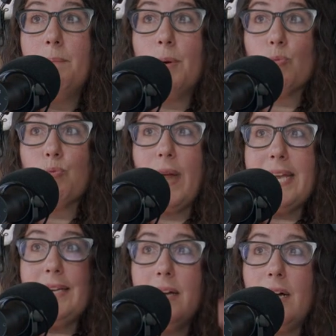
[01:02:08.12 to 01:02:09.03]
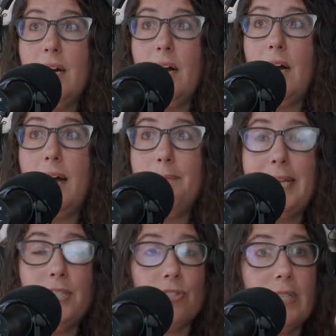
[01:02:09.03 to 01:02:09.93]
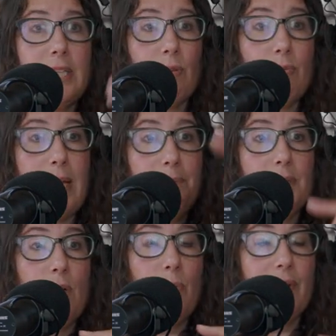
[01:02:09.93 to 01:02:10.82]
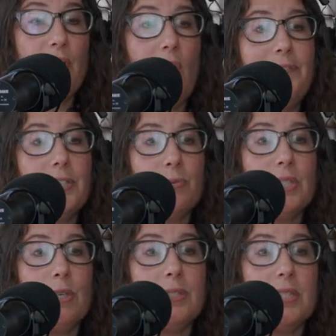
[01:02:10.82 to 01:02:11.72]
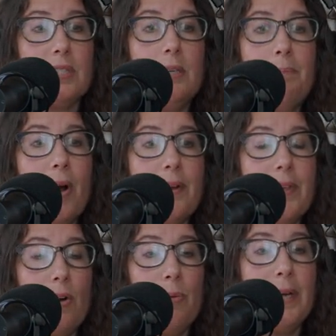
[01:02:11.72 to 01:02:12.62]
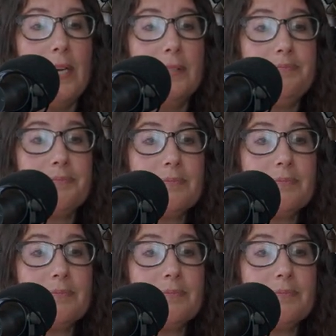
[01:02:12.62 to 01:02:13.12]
but right on Main Street, like right below where the office was, there was this little bar that opened.